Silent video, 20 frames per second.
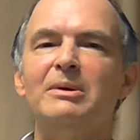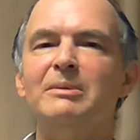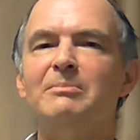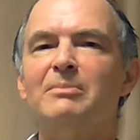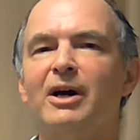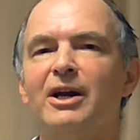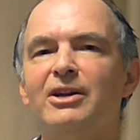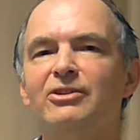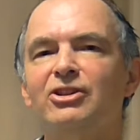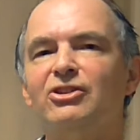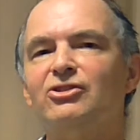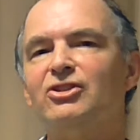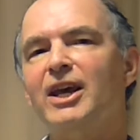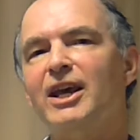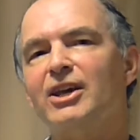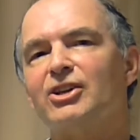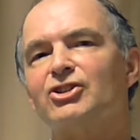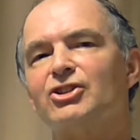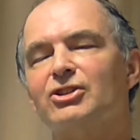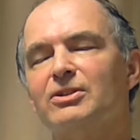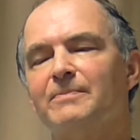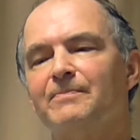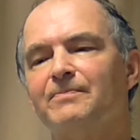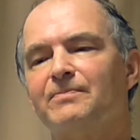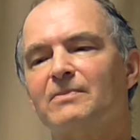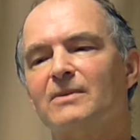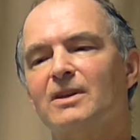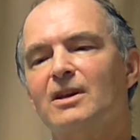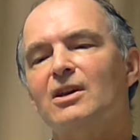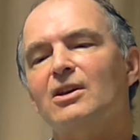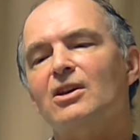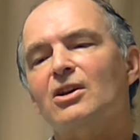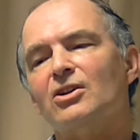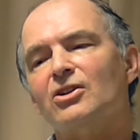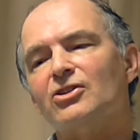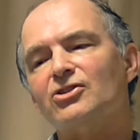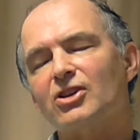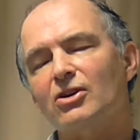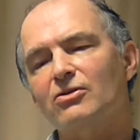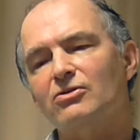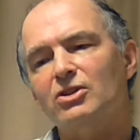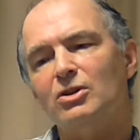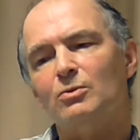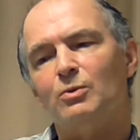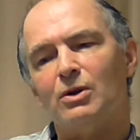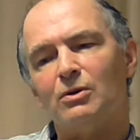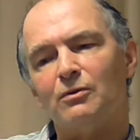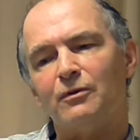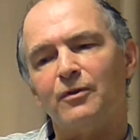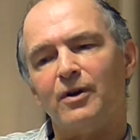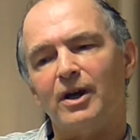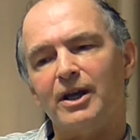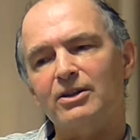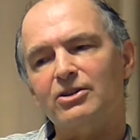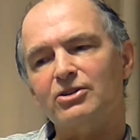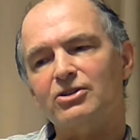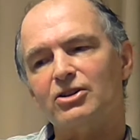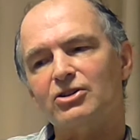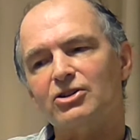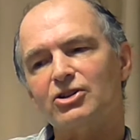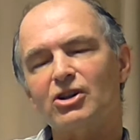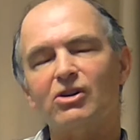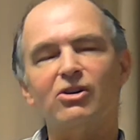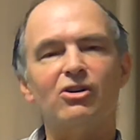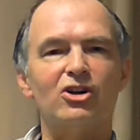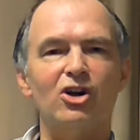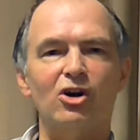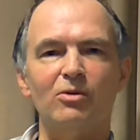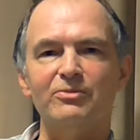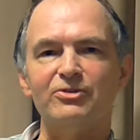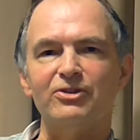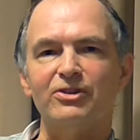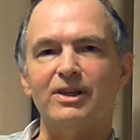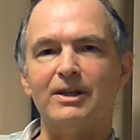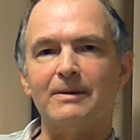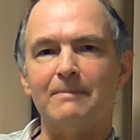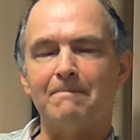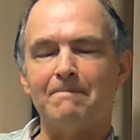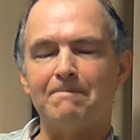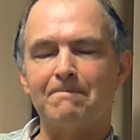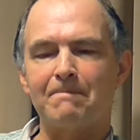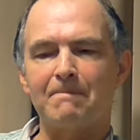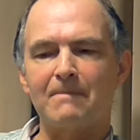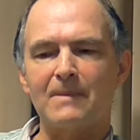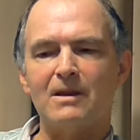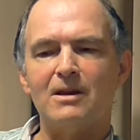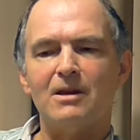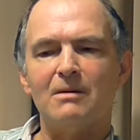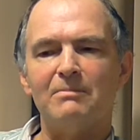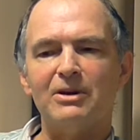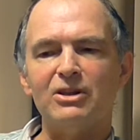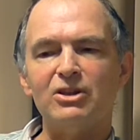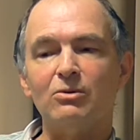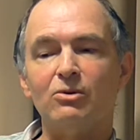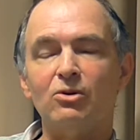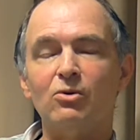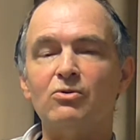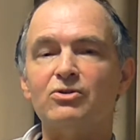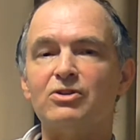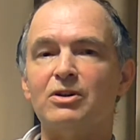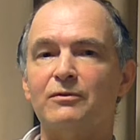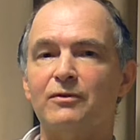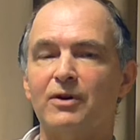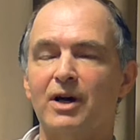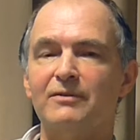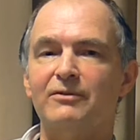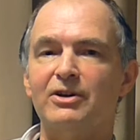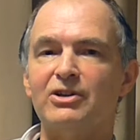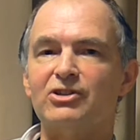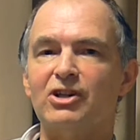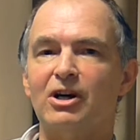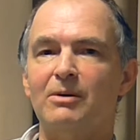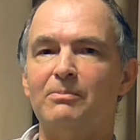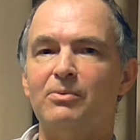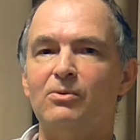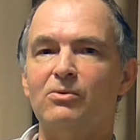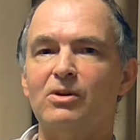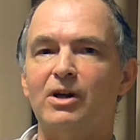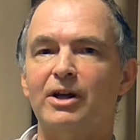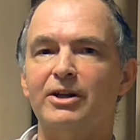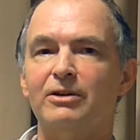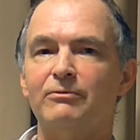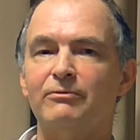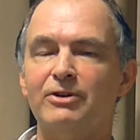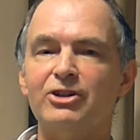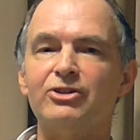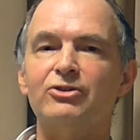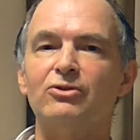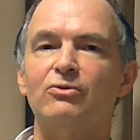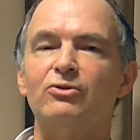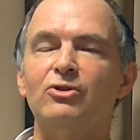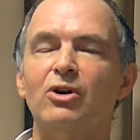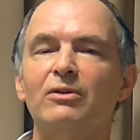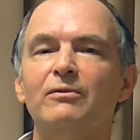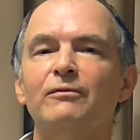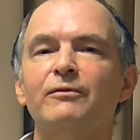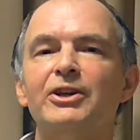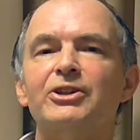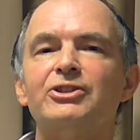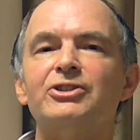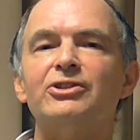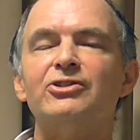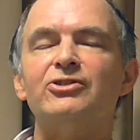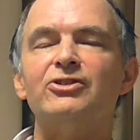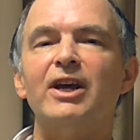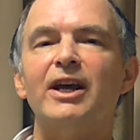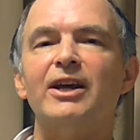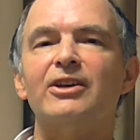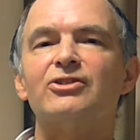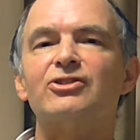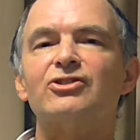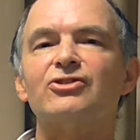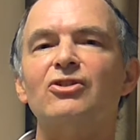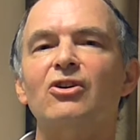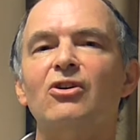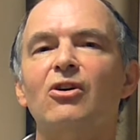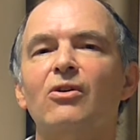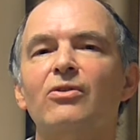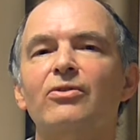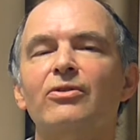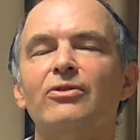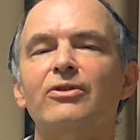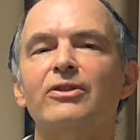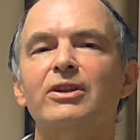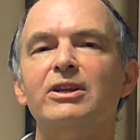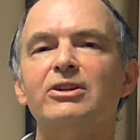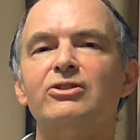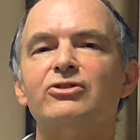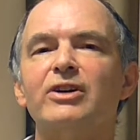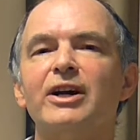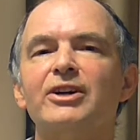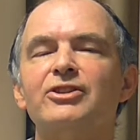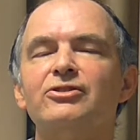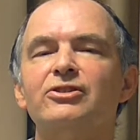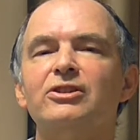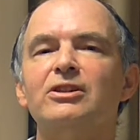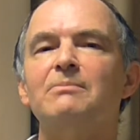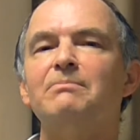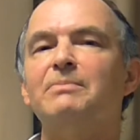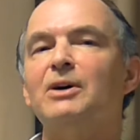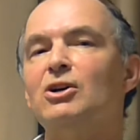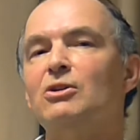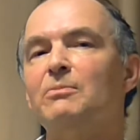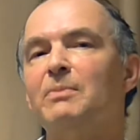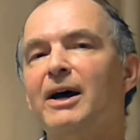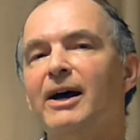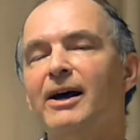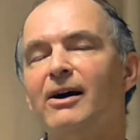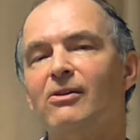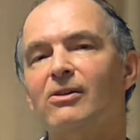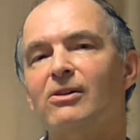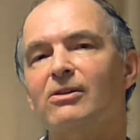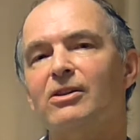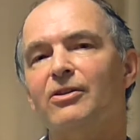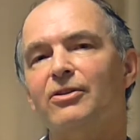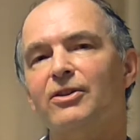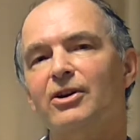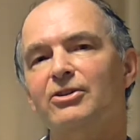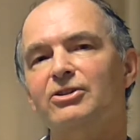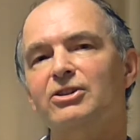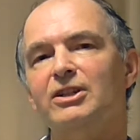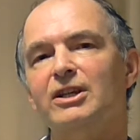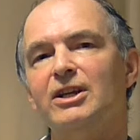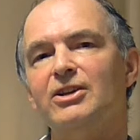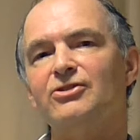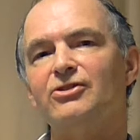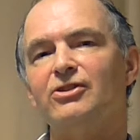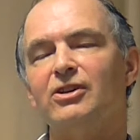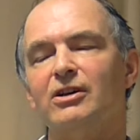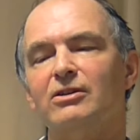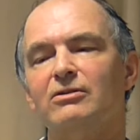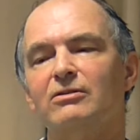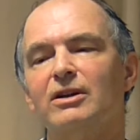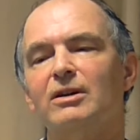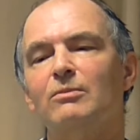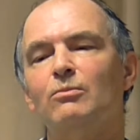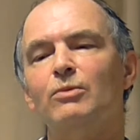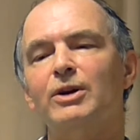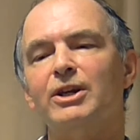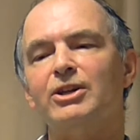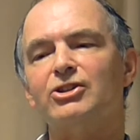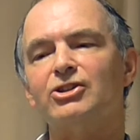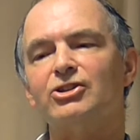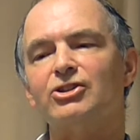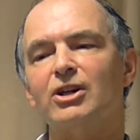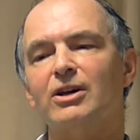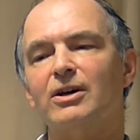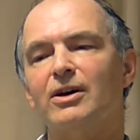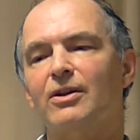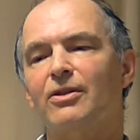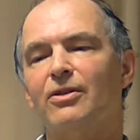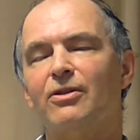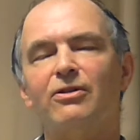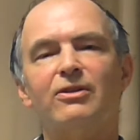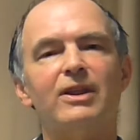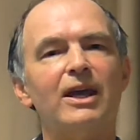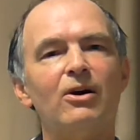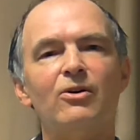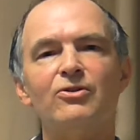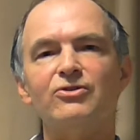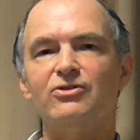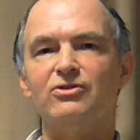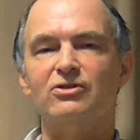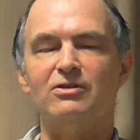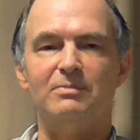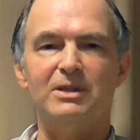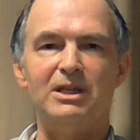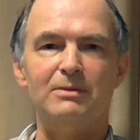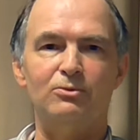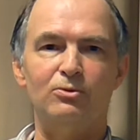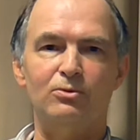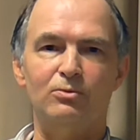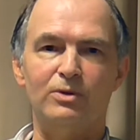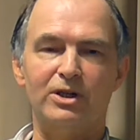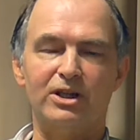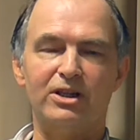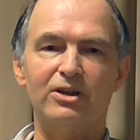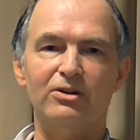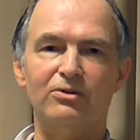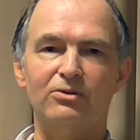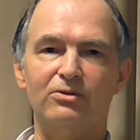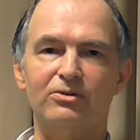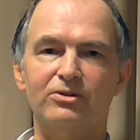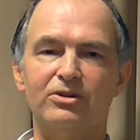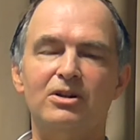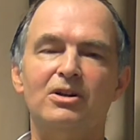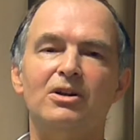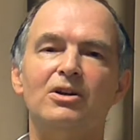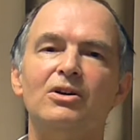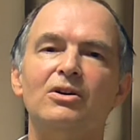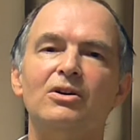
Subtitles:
do we mean by detection. So you will find Sherlock Holmes in there, but you'll also find, for example, an original non-fiction text on the tragedy at Bow Powell 30 years ago, in which thousands of people were killed